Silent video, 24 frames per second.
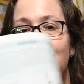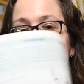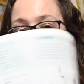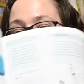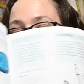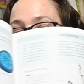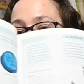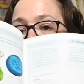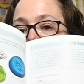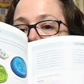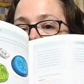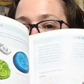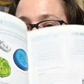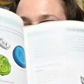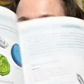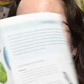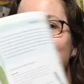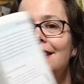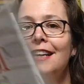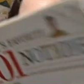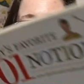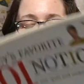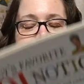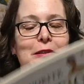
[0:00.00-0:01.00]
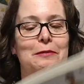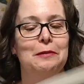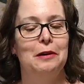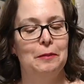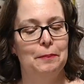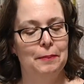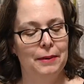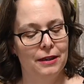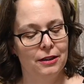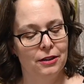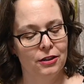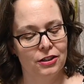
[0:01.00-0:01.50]
Lovely little section
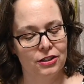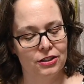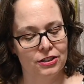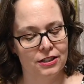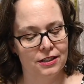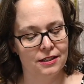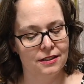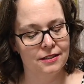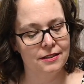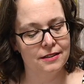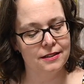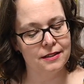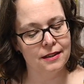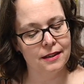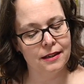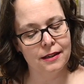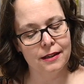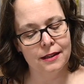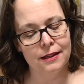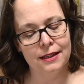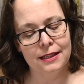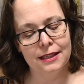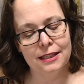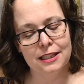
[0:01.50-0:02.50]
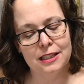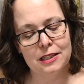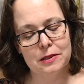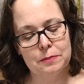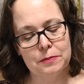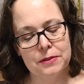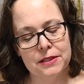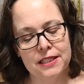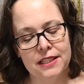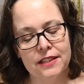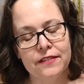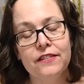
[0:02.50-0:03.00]
about pincushions,
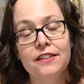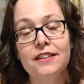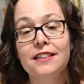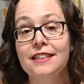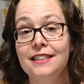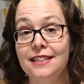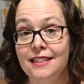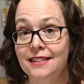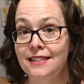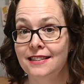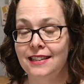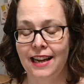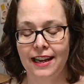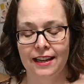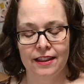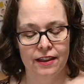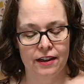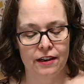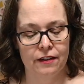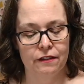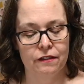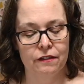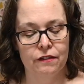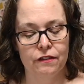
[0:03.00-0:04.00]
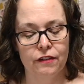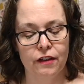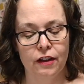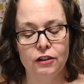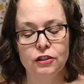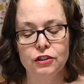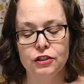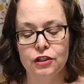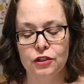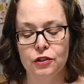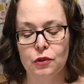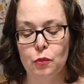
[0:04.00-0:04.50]
specifically saying that a
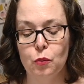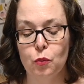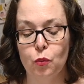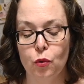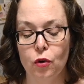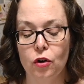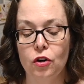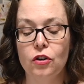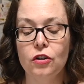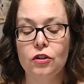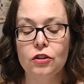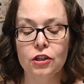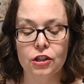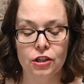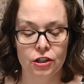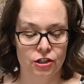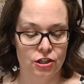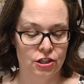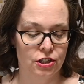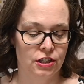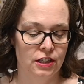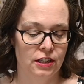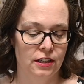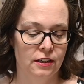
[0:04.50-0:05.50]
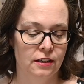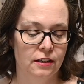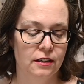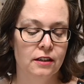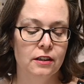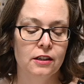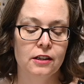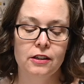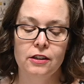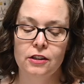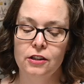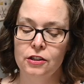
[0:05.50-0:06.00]
felted wool cushion
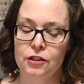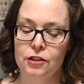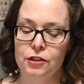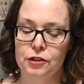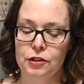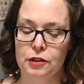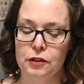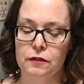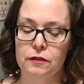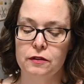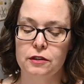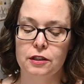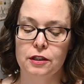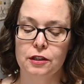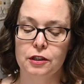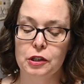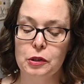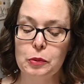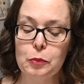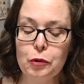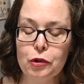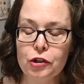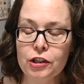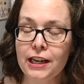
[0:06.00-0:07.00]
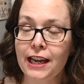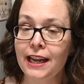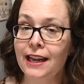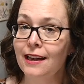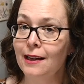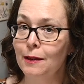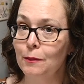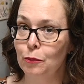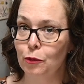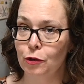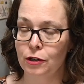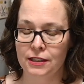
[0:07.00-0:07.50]
serves to lubricate
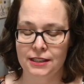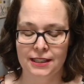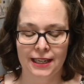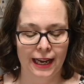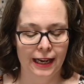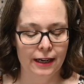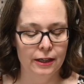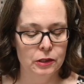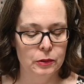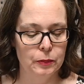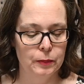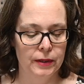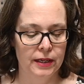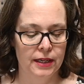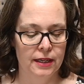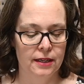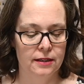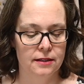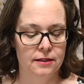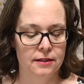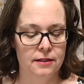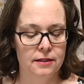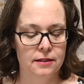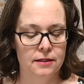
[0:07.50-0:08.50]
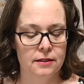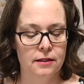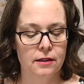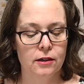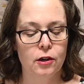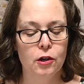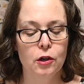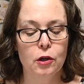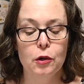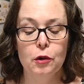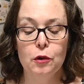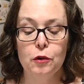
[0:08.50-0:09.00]
and protect pins
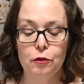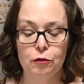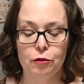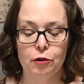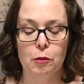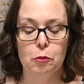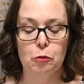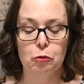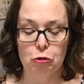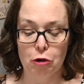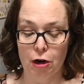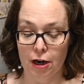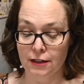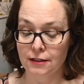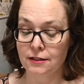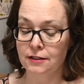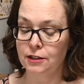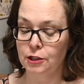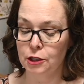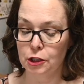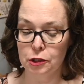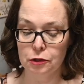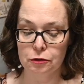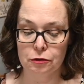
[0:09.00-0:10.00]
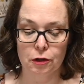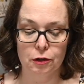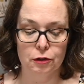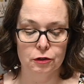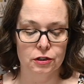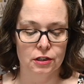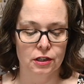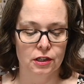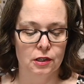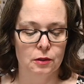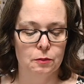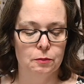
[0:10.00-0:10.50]
from rust and
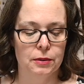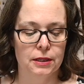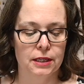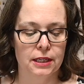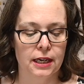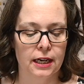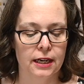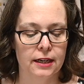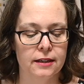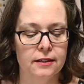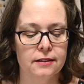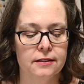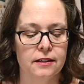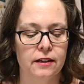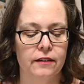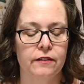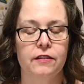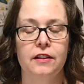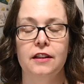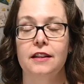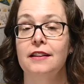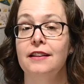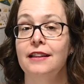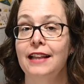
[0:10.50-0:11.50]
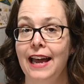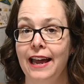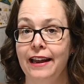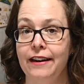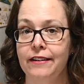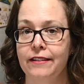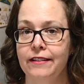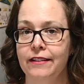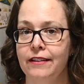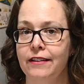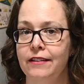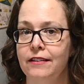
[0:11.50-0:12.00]
corrosion because of the
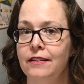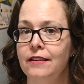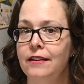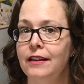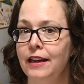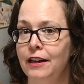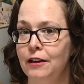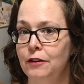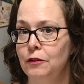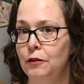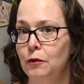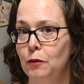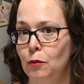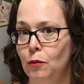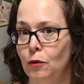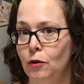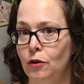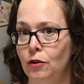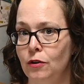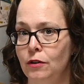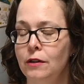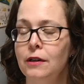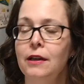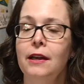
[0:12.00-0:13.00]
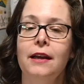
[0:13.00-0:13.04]
lanolin in the wool.